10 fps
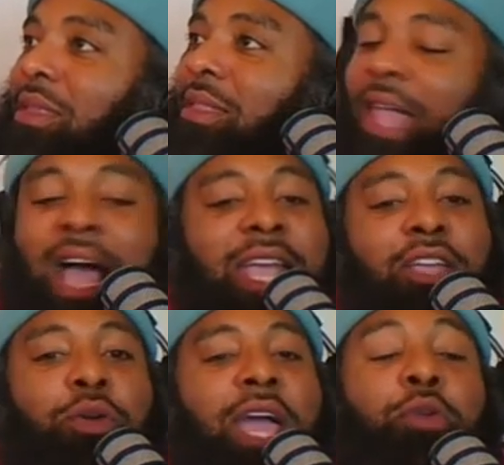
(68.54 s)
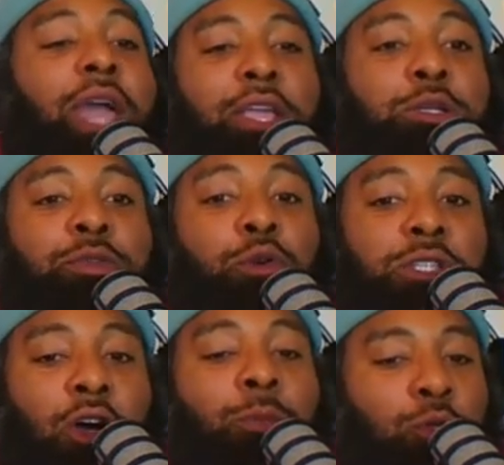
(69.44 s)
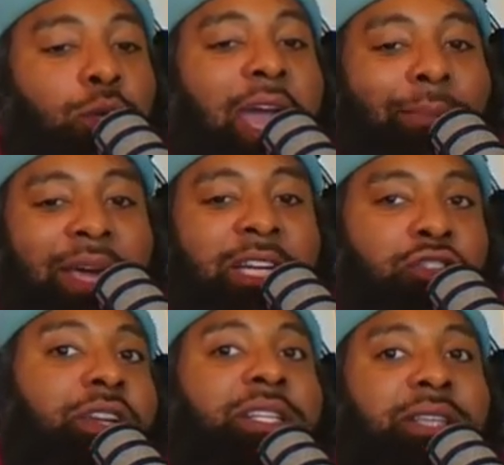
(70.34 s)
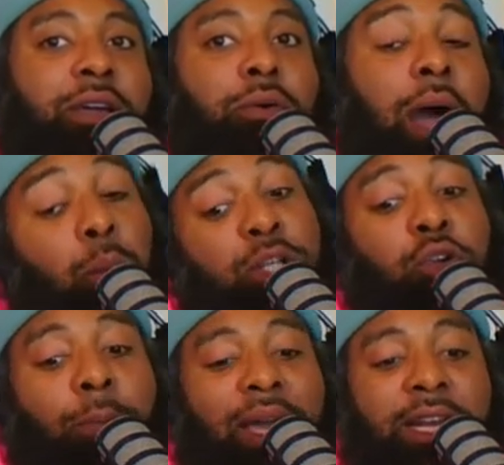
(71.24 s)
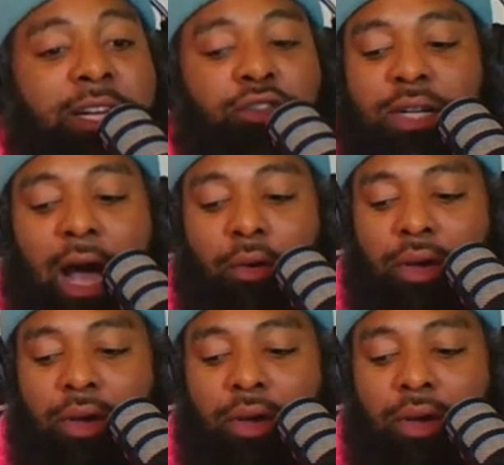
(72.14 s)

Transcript: Nah, you can't use it for a song, but you can make it a trending sound. I'm with you on making it a trending sound,